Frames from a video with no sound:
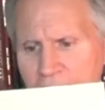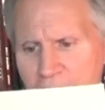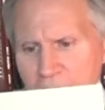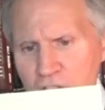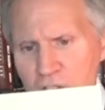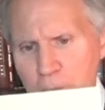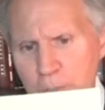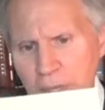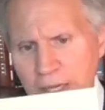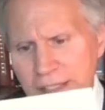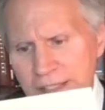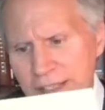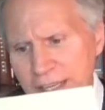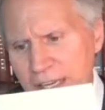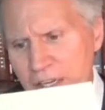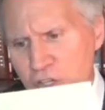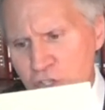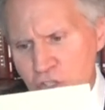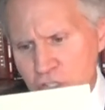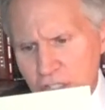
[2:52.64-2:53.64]

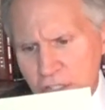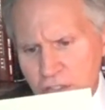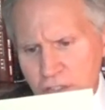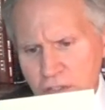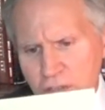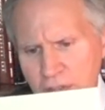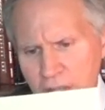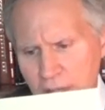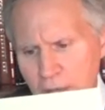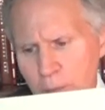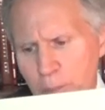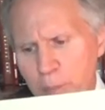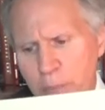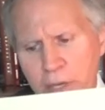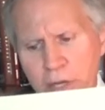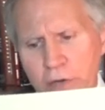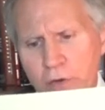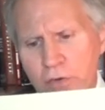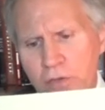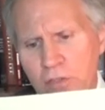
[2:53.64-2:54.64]
expectations that
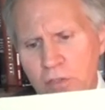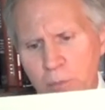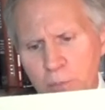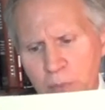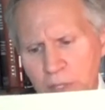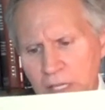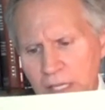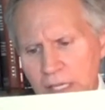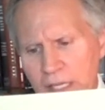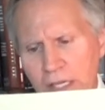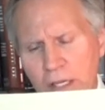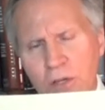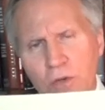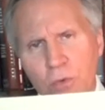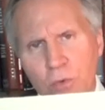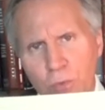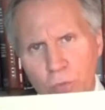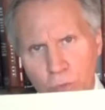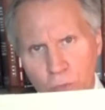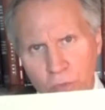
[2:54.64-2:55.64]
appear to be
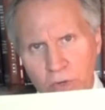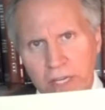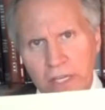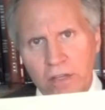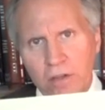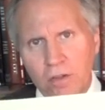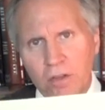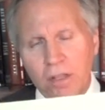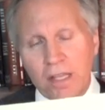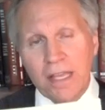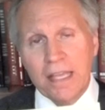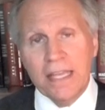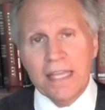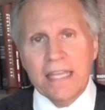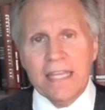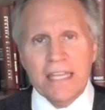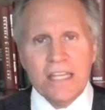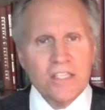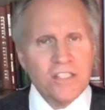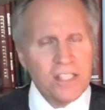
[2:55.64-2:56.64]
real.
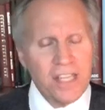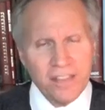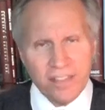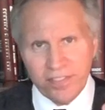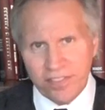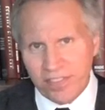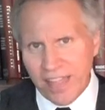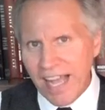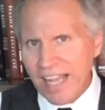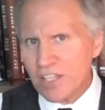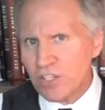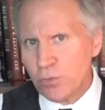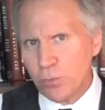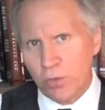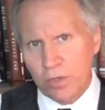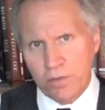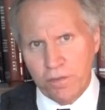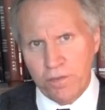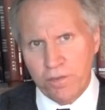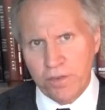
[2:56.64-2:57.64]
He said that's
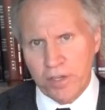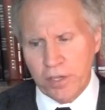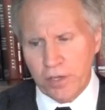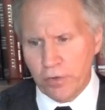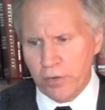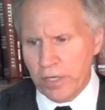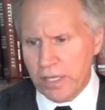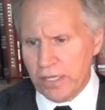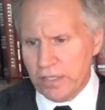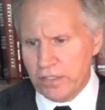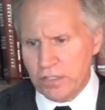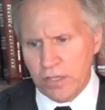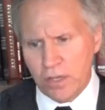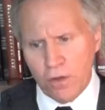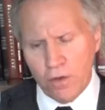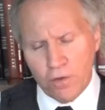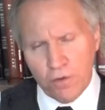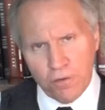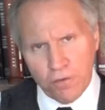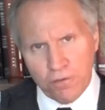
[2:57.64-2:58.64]
what fear is.
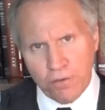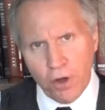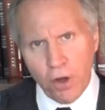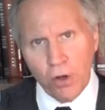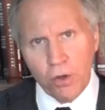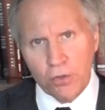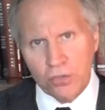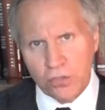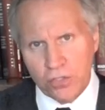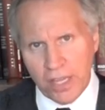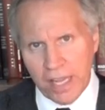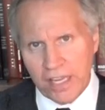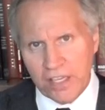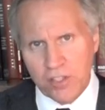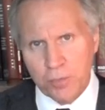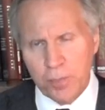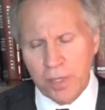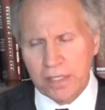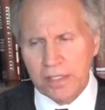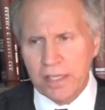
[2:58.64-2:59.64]
False
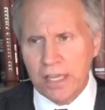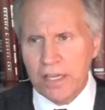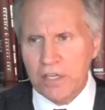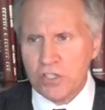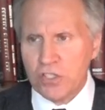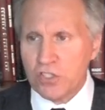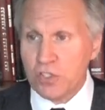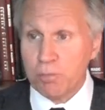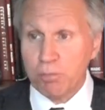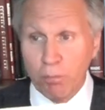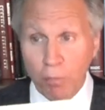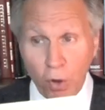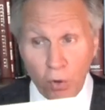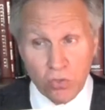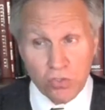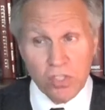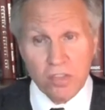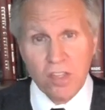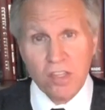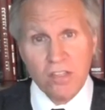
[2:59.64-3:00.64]
expectations.
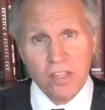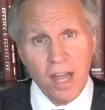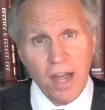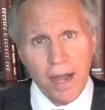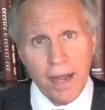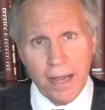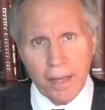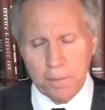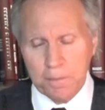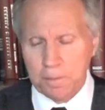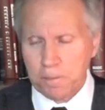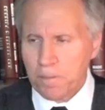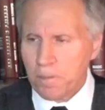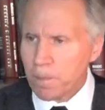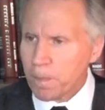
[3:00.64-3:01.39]
Most of the time,